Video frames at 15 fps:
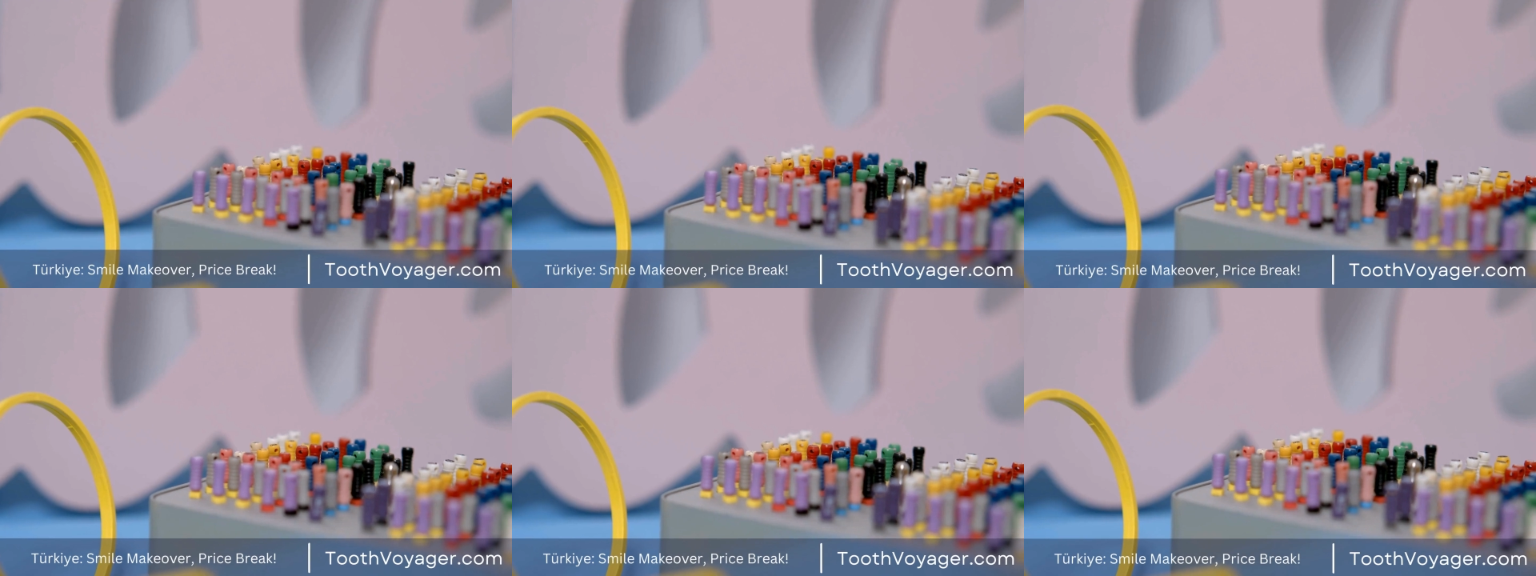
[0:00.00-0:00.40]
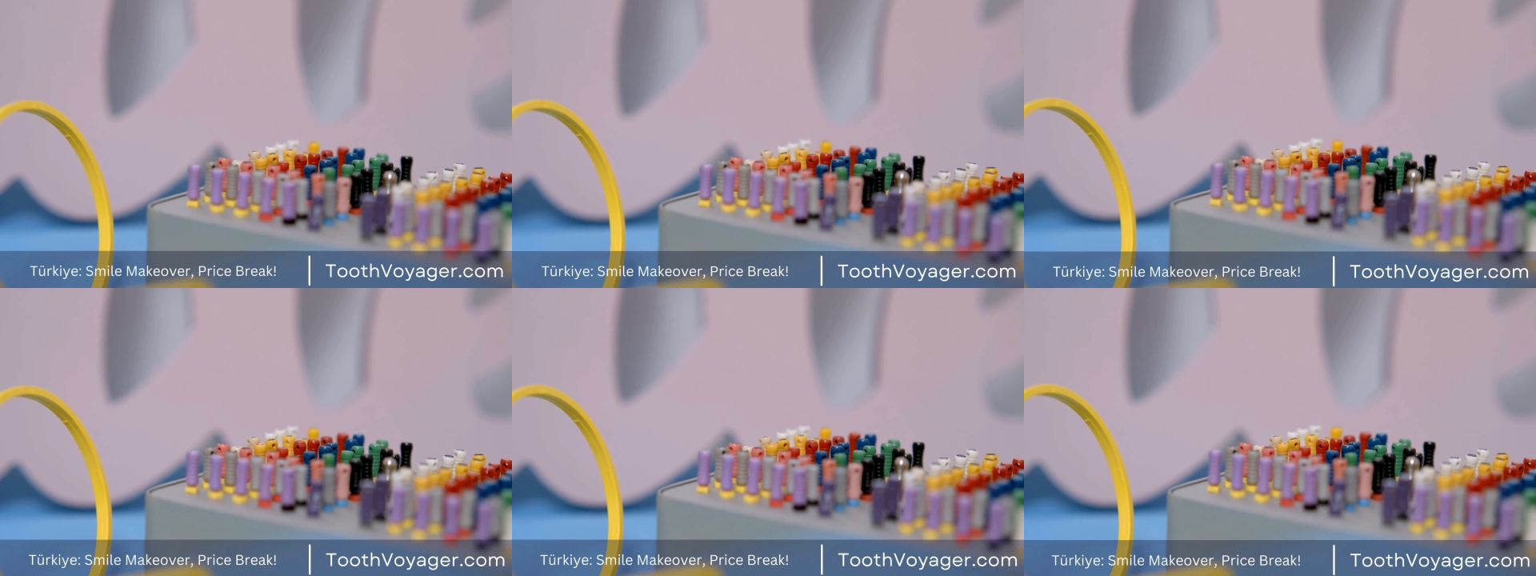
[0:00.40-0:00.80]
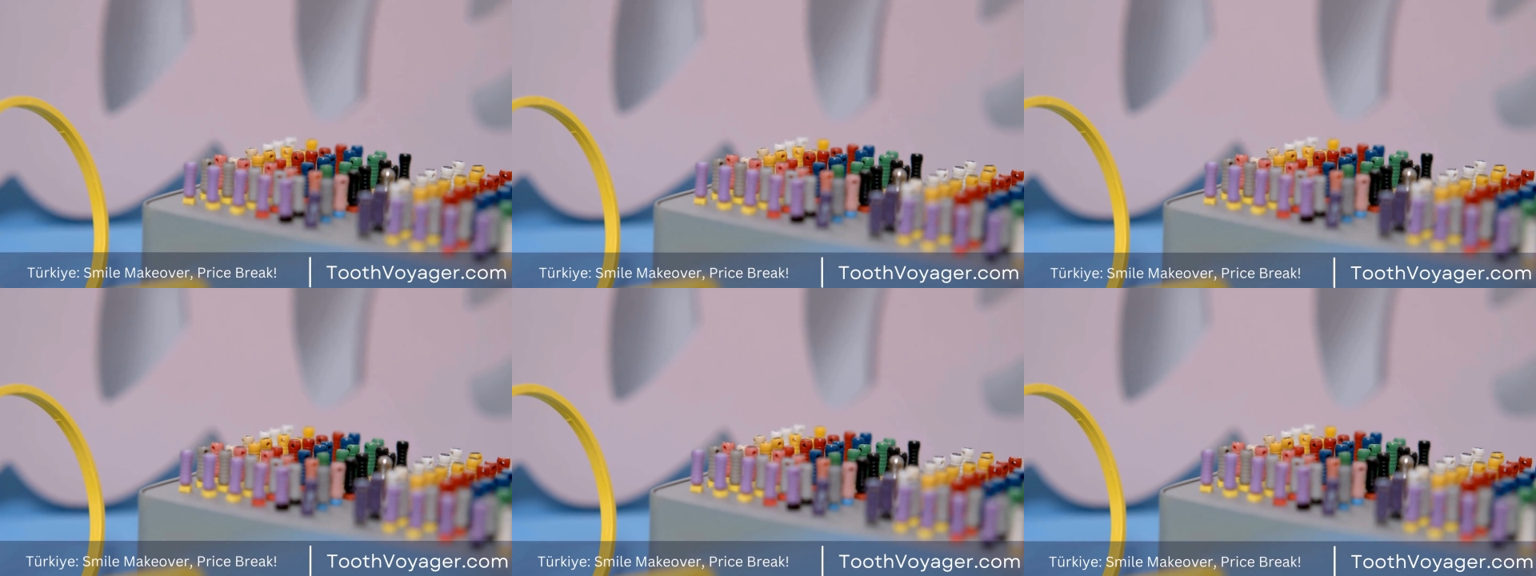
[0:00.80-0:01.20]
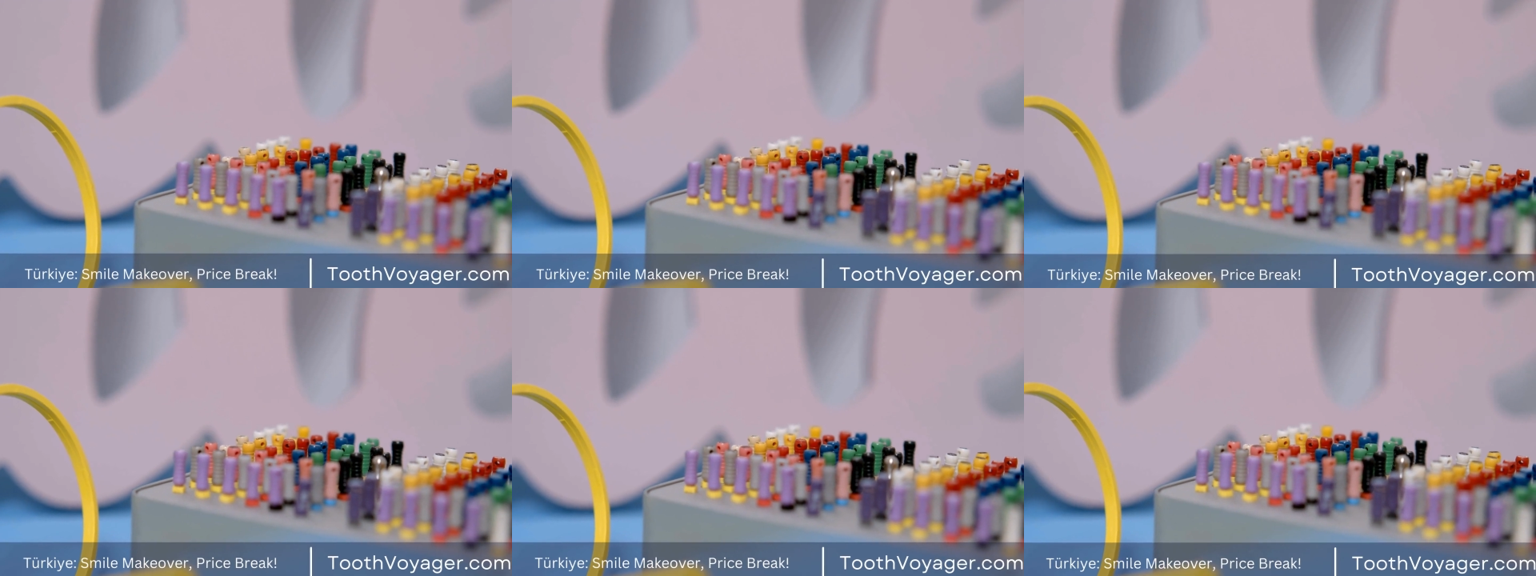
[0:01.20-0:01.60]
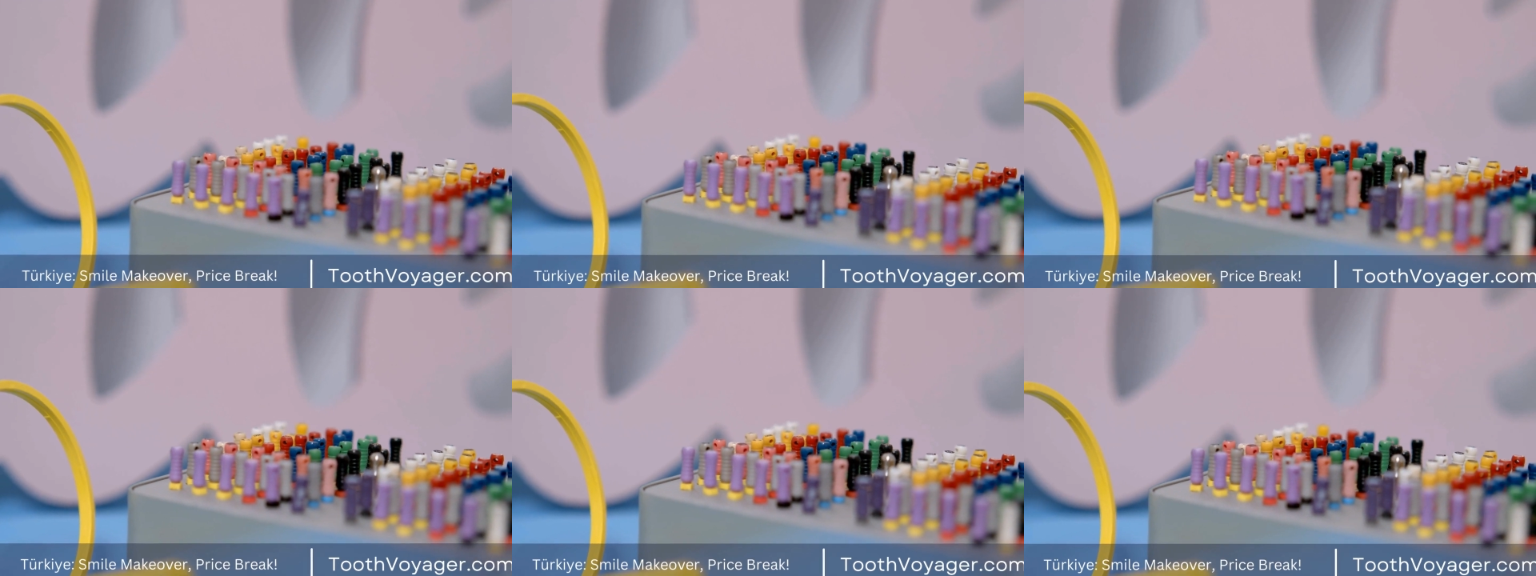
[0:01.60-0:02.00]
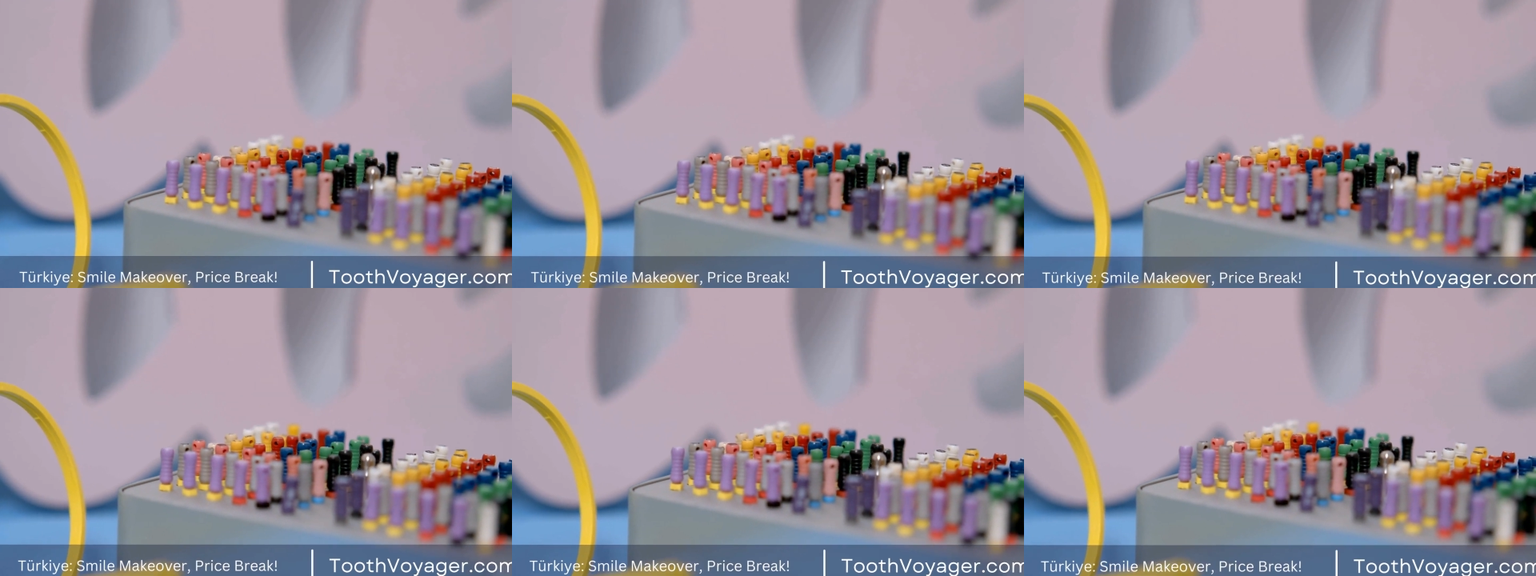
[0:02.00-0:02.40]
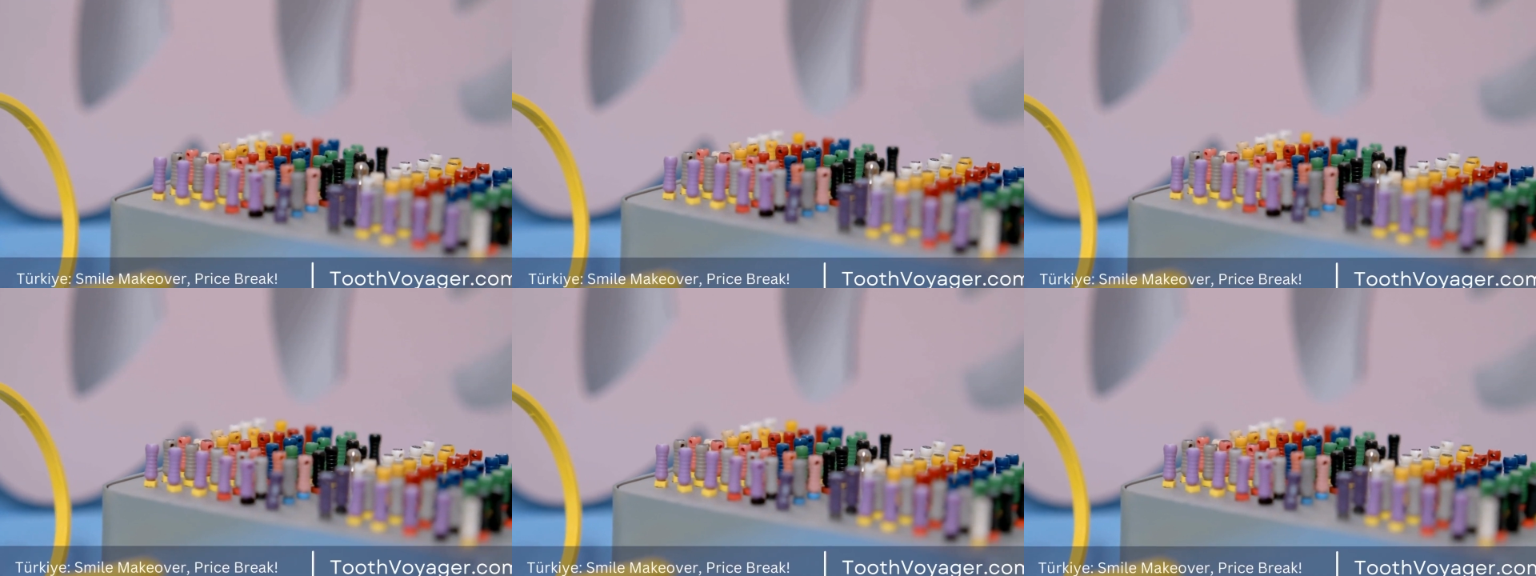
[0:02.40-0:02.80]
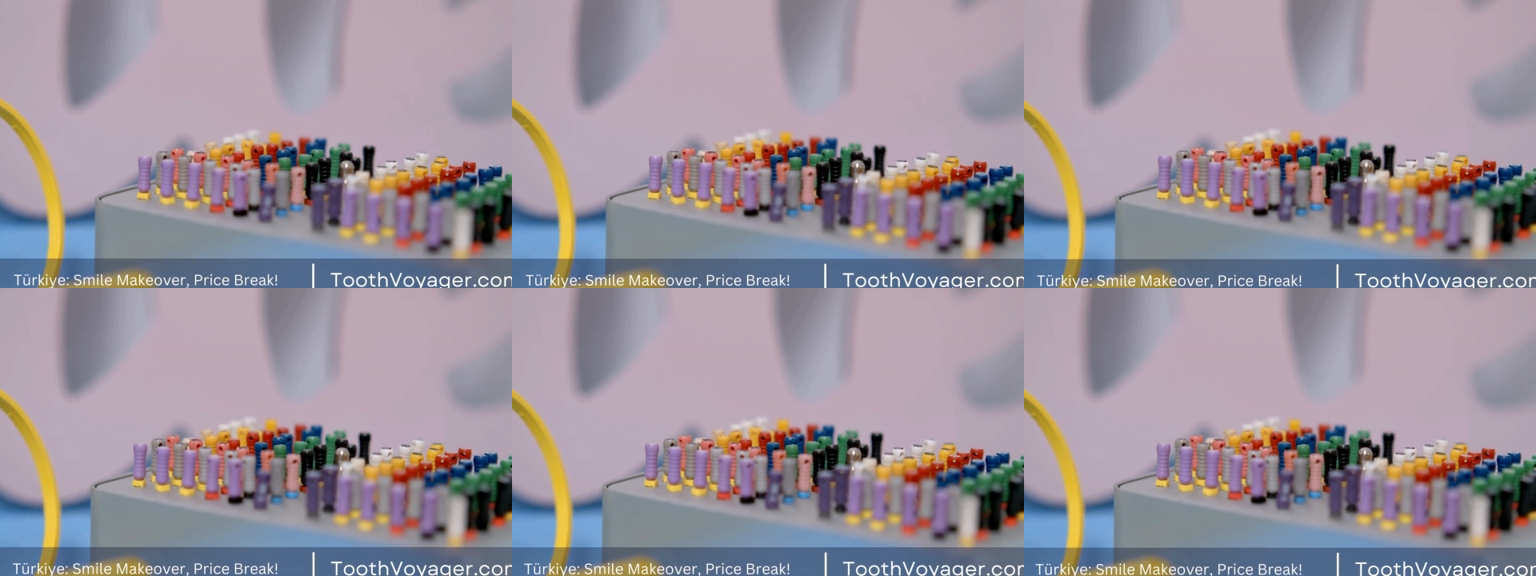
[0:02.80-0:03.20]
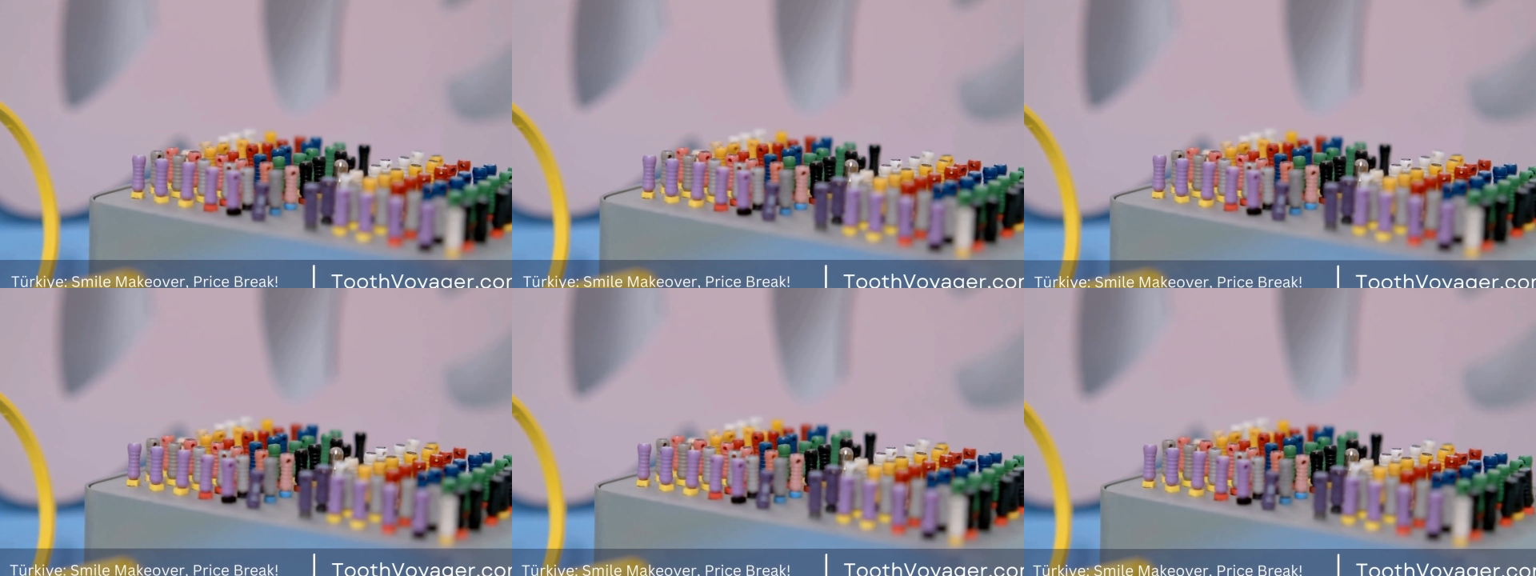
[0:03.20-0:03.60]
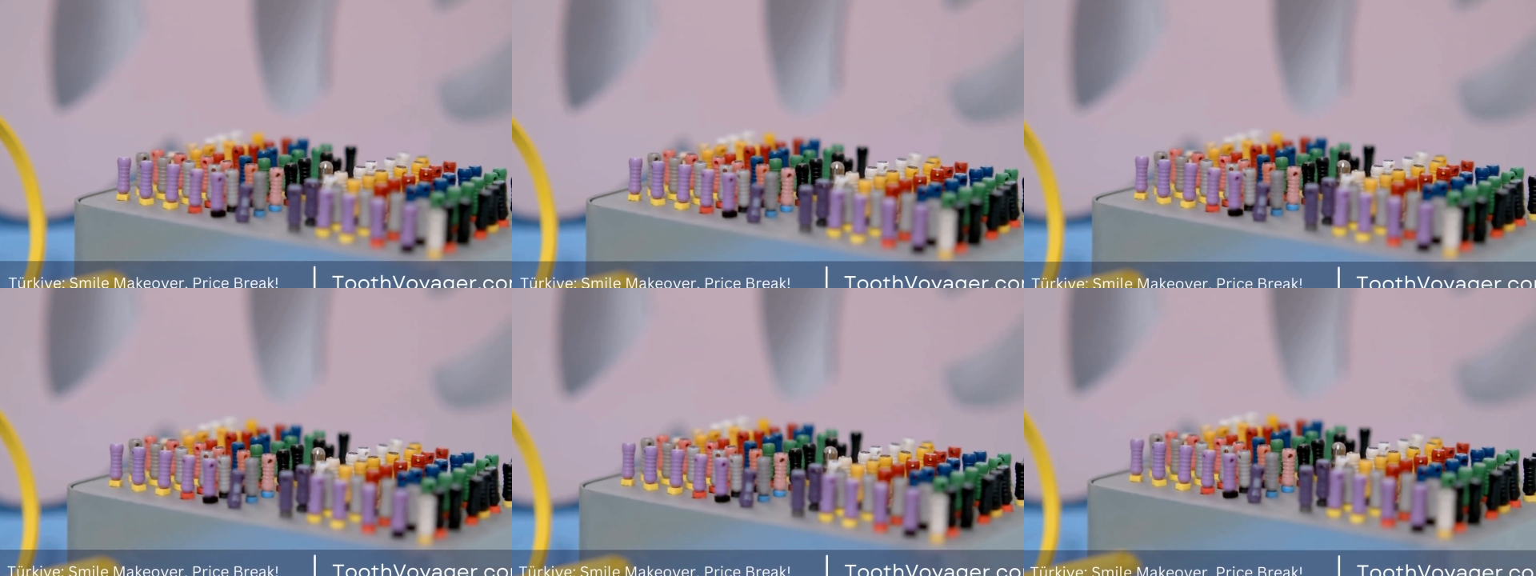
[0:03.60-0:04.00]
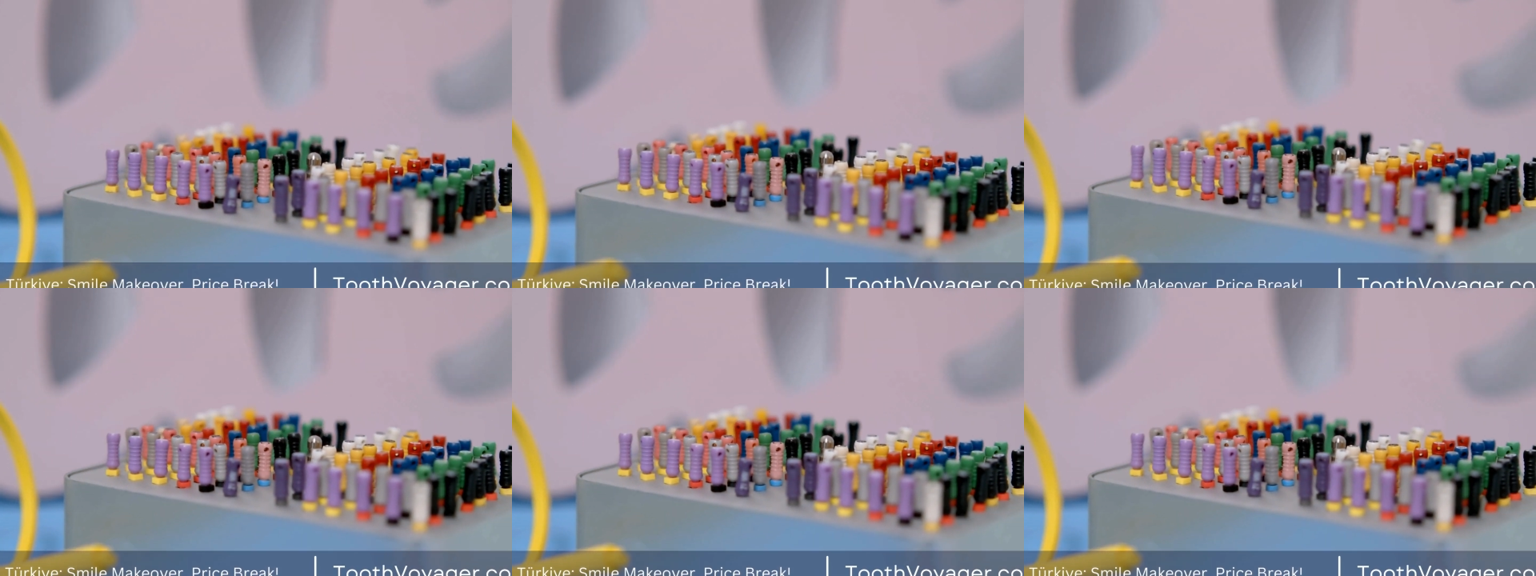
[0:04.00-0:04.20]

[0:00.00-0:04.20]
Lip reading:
(no speaker visible)